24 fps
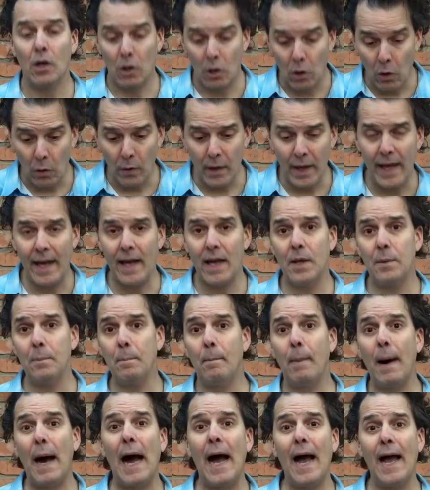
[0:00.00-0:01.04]
go
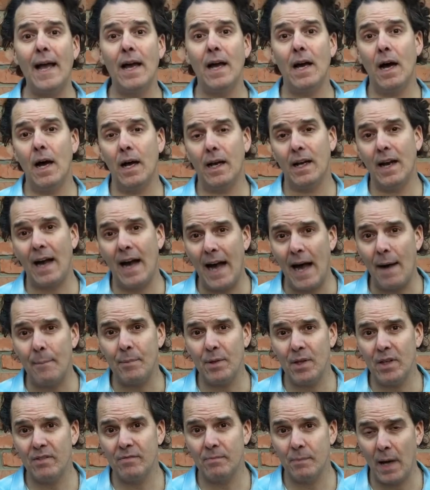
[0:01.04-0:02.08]
ahead, buy a
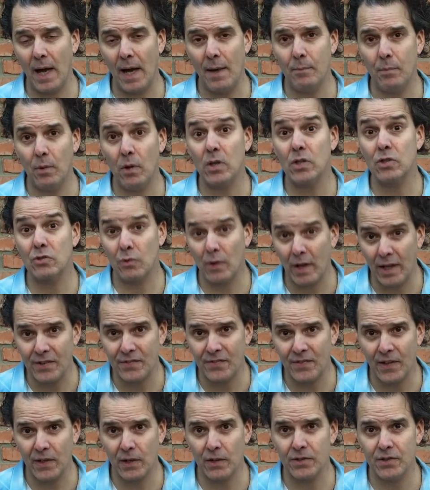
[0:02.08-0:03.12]
copy of my book,
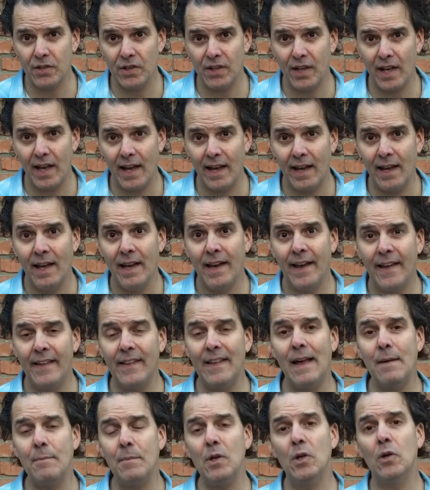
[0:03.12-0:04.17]
Trust Funnel, today,
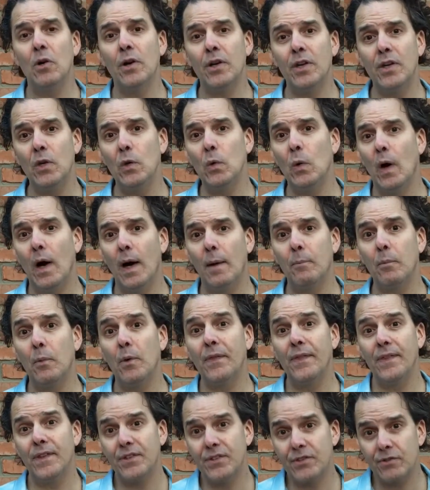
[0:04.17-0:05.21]
and let me hook you up
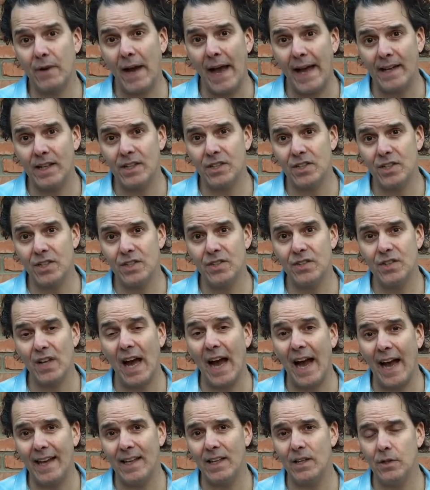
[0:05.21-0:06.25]
with the strategies
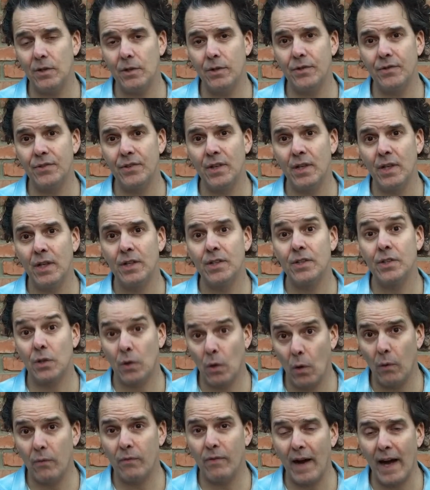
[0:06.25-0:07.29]
I use to
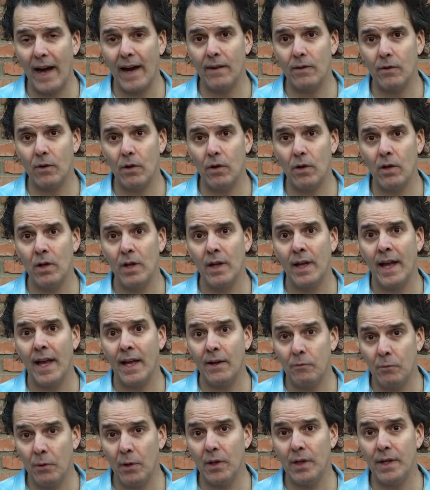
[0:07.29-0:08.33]
go viral
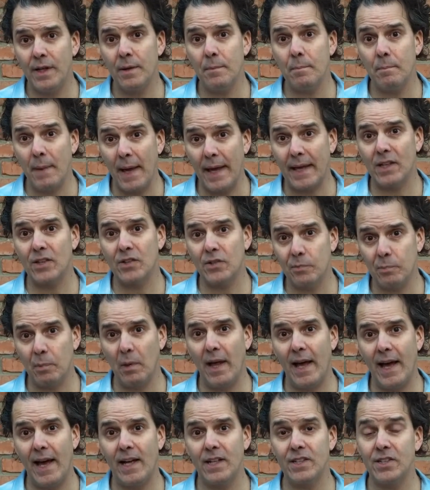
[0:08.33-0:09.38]
and really make a
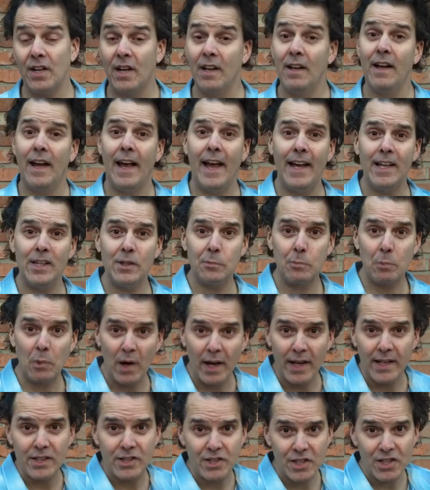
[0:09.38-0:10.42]
splash. Hey, it's
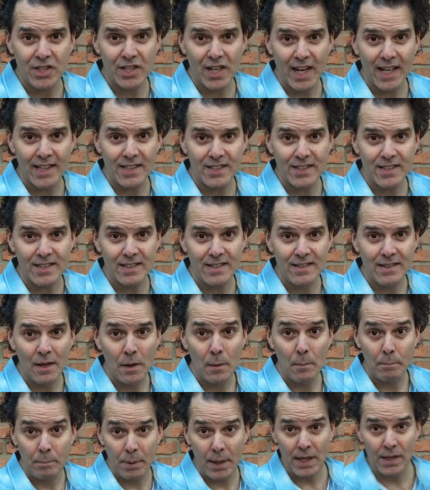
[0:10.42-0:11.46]
Brian G. Johnson.
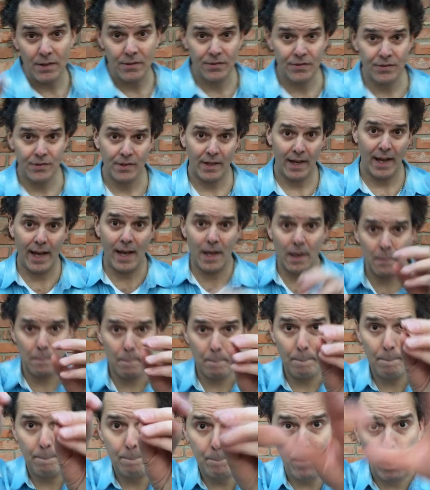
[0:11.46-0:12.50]
Peace and
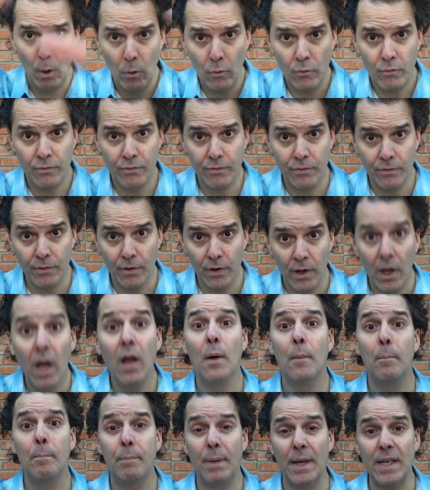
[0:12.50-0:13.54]
poof,
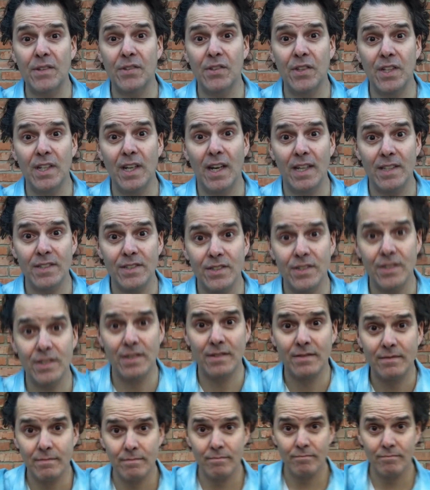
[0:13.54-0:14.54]
pixie dust.